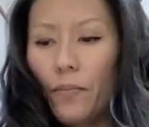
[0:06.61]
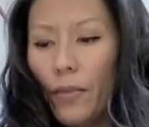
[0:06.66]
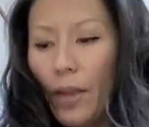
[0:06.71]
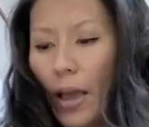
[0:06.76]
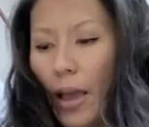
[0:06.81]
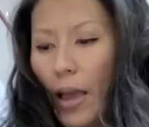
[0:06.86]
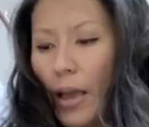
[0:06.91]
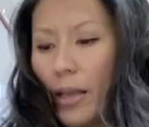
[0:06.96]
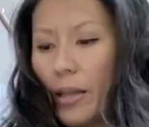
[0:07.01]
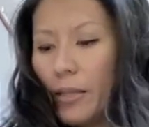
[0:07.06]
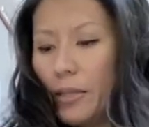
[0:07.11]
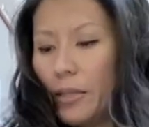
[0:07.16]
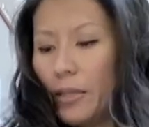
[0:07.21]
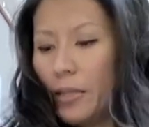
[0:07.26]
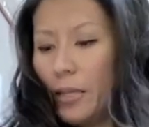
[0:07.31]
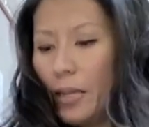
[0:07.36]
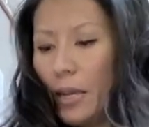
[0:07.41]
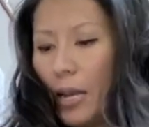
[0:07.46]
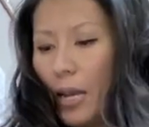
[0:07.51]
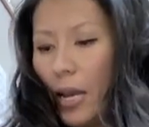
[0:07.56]
and
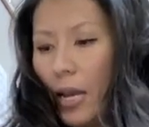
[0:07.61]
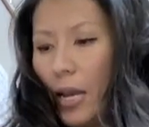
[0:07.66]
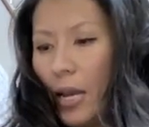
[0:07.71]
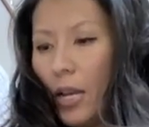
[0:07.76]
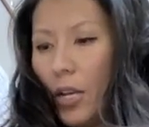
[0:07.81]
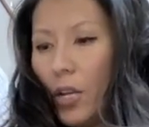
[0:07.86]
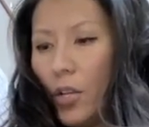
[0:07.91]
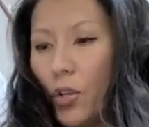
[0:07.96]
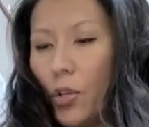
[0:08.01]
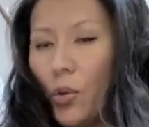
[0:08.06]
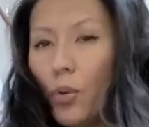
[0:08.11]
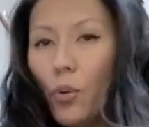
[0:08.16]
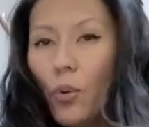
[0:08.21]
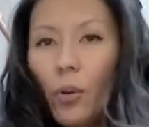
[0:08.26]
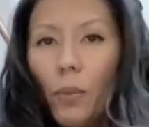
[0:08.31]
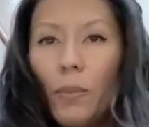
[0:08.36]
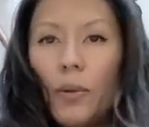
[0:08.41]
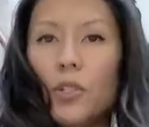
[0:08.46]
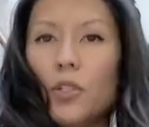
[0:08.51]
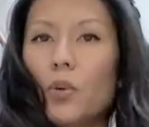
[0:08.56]
you
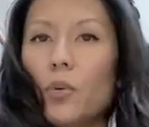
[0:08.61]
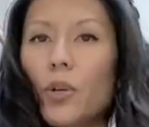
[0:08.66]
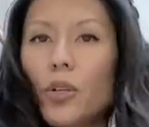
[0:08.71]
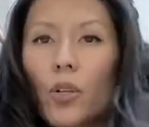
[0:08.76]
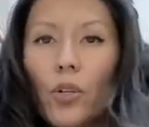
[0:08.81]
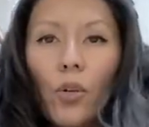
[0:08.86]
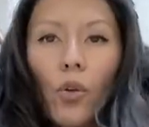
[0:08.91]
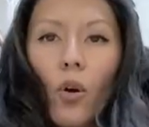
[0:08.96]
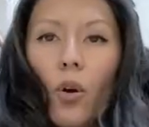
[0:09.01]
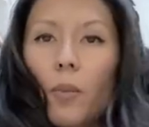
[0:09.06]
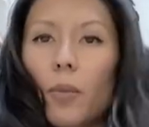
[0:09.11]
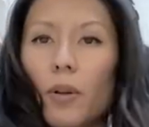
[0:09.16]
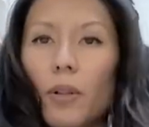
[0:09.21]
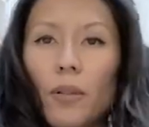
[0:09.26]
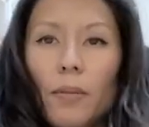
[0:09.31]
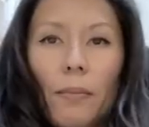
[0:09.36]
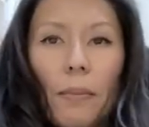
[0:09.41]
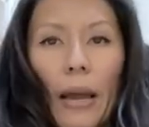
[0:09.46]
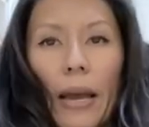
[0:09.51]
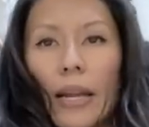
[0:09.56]
will be doing your
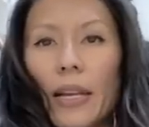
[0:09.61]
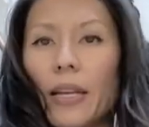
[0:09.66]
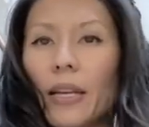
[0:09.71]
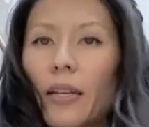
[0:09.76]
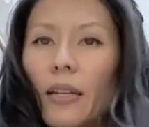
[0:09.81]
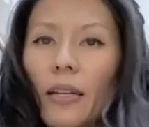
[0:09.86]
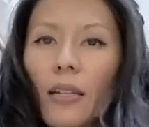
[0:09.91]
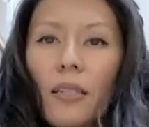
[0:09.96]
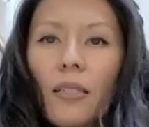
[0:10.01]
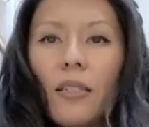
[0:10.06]
normal petting,